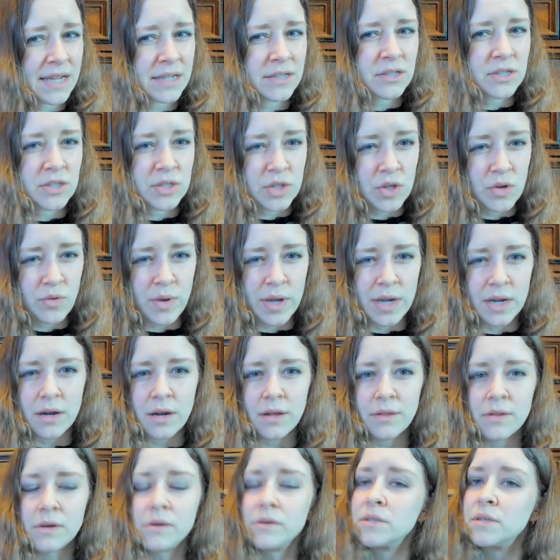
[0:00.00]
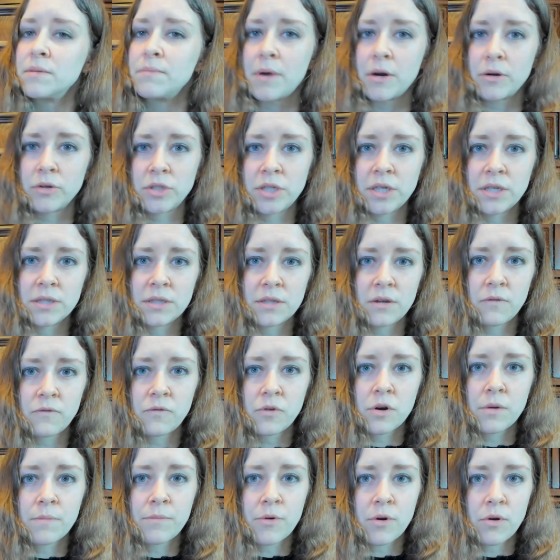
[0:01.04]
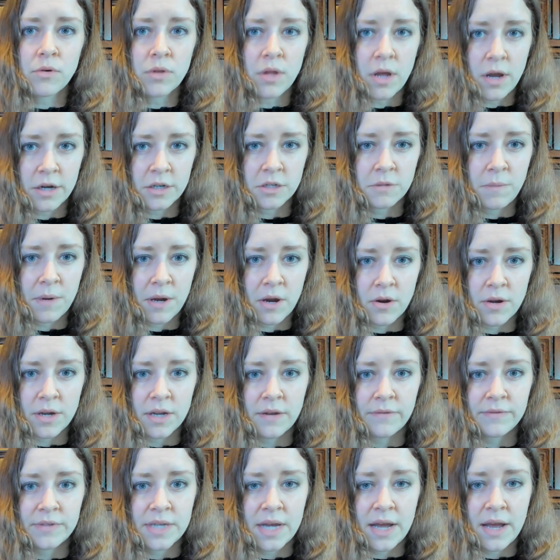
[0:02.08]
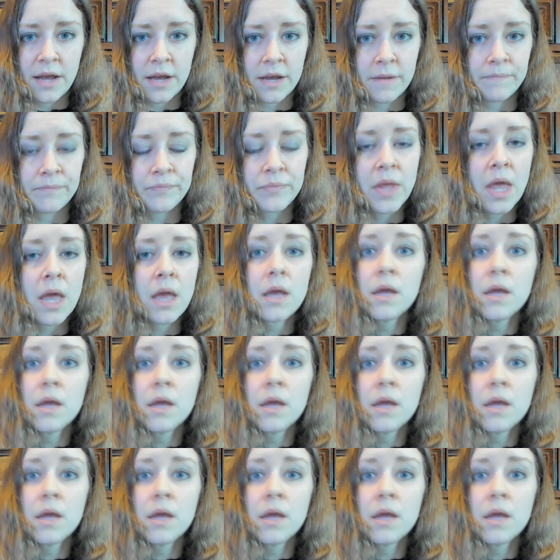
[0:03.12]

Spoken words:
and stewing on those emotions over a prolonged period of time.